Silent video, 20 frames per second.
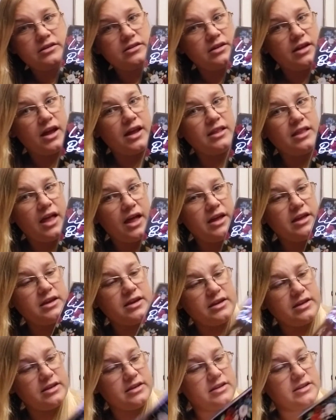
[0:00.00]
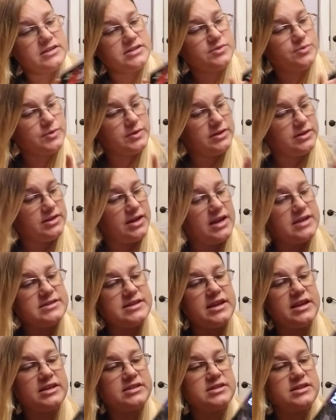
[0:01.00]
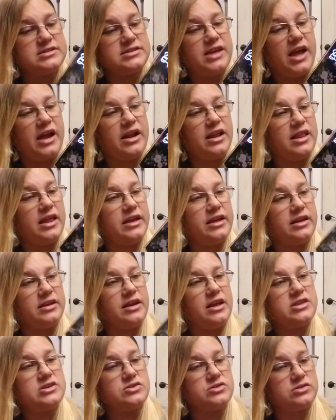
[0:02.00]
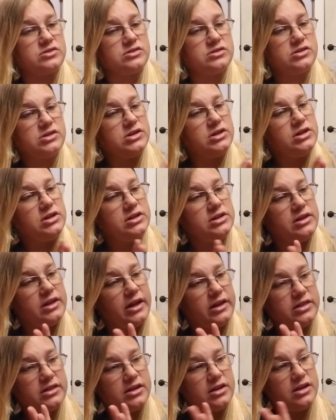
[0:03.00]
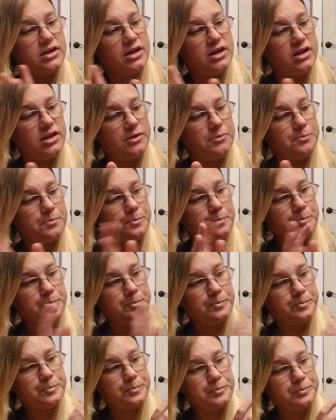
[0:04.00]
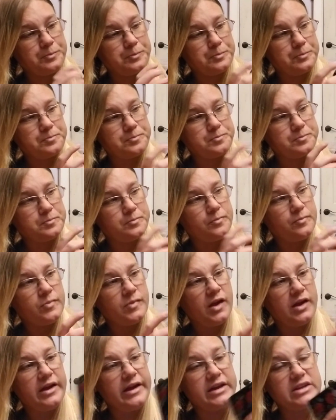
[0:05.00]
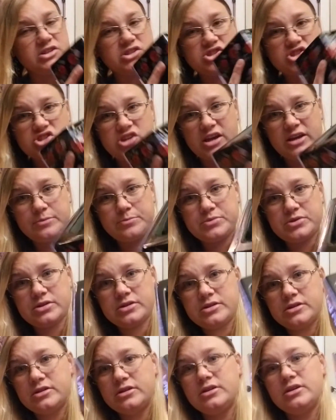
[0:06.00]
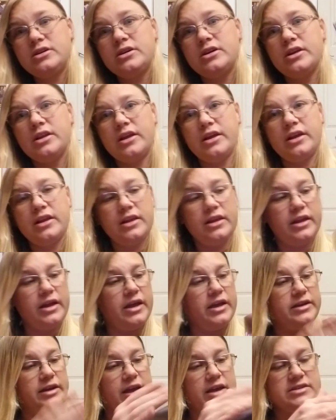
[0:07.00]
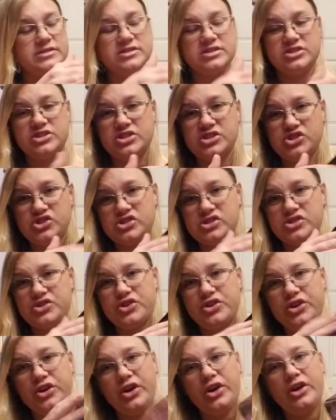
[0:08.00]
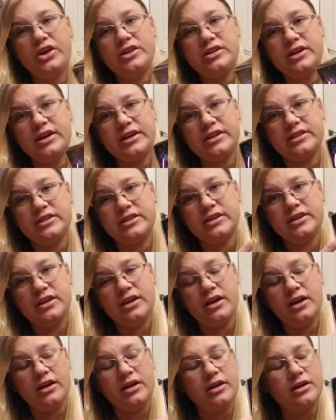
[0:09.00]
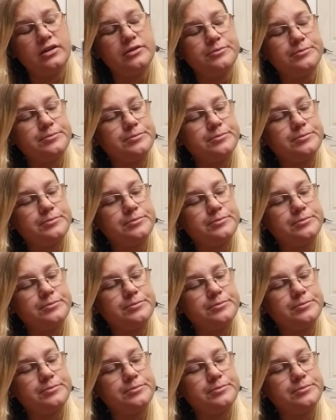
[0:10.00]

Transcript: I like it. It's really nice. It, it's kind of like another, like the, um, it's shaped and has the dish, like the, uh,